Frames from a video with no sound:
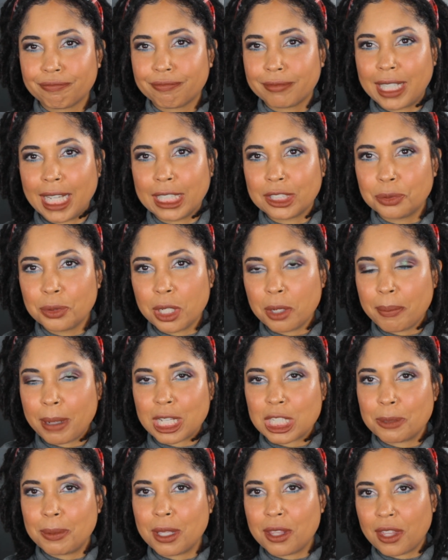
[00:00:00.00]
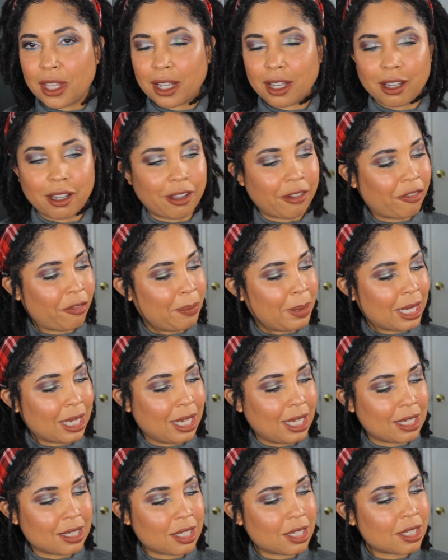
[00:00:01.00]
That's what it makes me think of
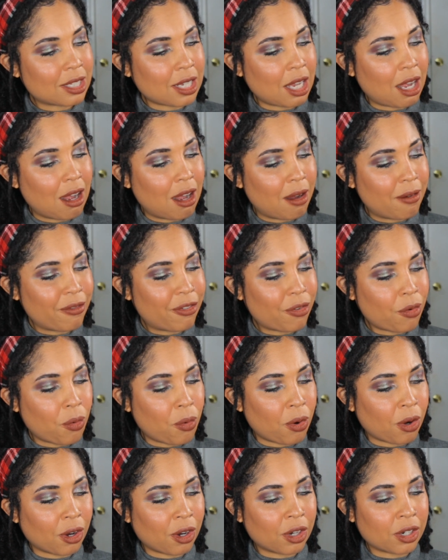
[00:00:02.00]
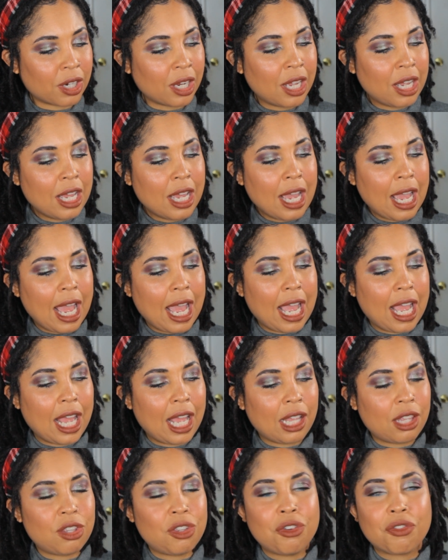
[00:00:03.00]
because it's Tom Ford
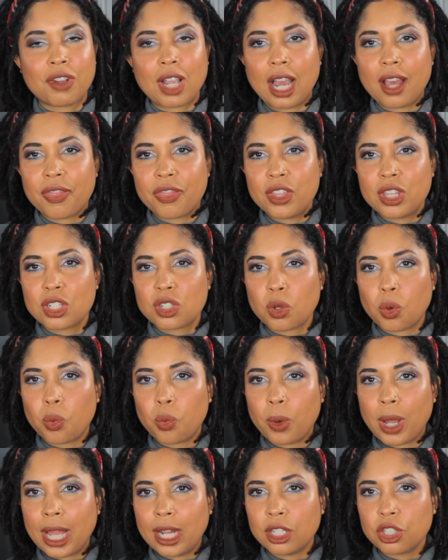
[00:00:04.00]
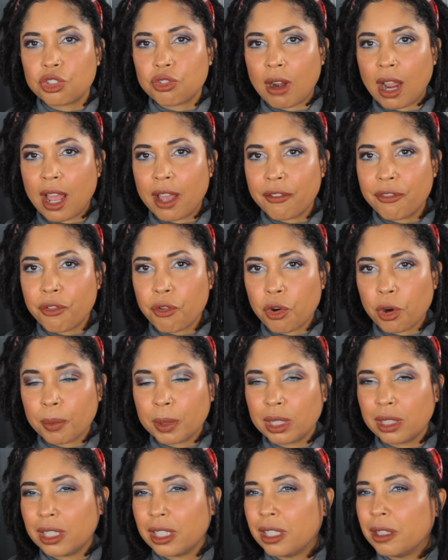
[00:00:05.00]
and you've got this wet dry
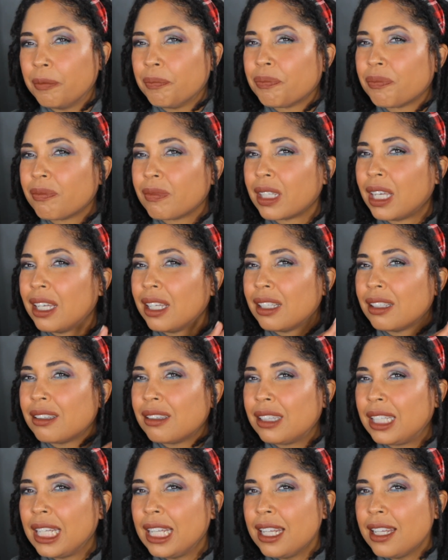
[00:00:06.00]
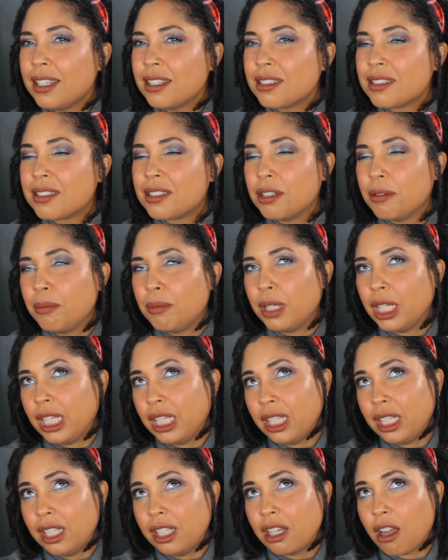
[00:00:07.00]
formula. These to
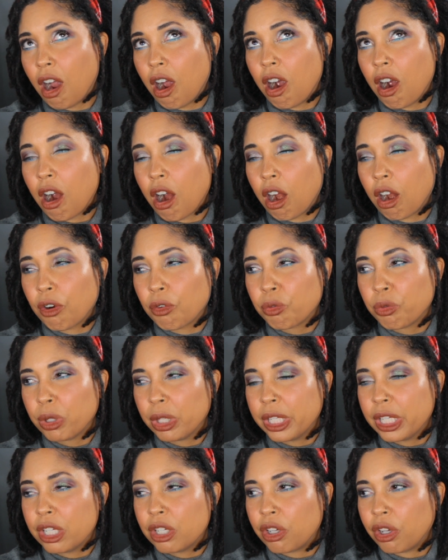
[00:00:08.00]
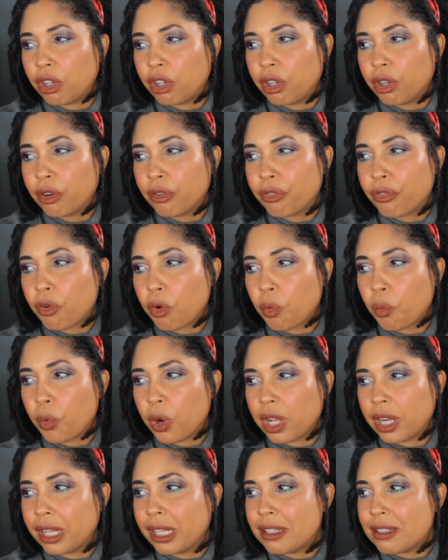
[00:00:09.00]
me are really good for
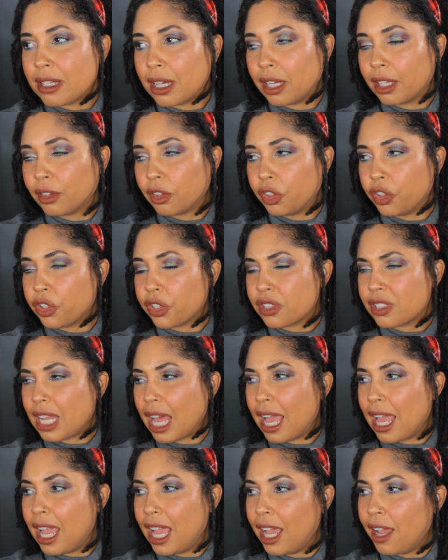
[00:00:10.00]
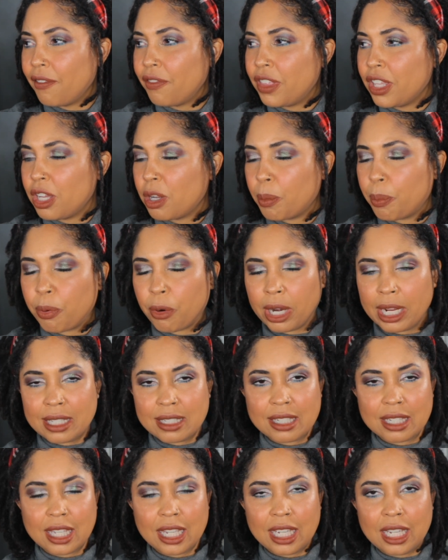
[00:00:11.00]
one and done looks. I have the Après
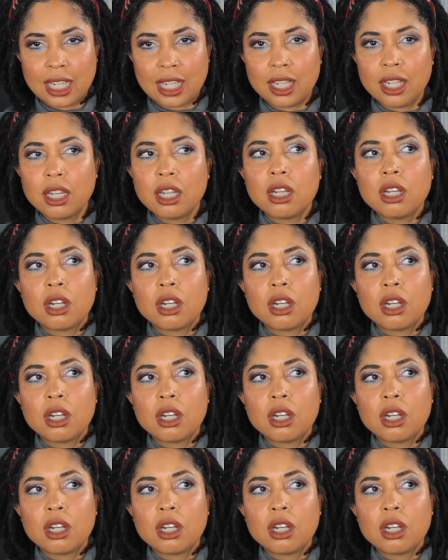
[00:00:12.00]
Ski